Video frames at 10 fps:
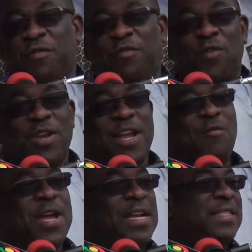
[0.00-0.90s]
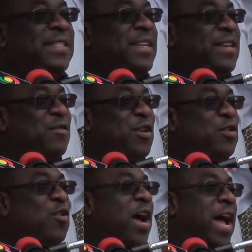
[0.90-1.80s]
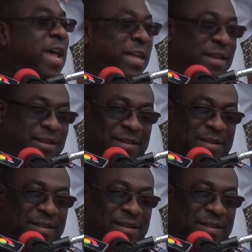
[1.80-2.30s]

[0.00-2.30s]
Before then, we had seen Radio Eye